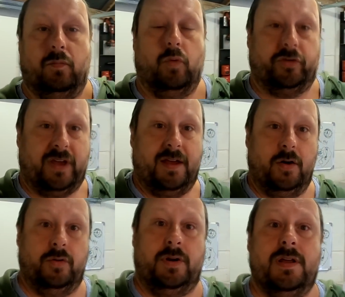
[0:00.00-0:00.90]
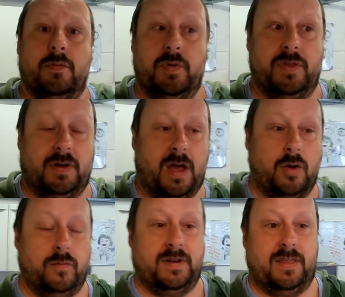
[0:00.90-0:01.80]
What's going on with the
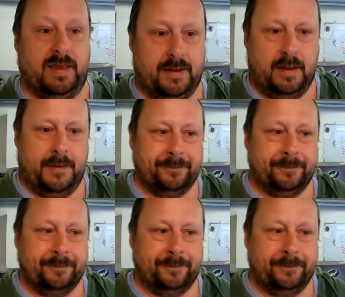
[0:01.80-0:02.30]
COVID thing?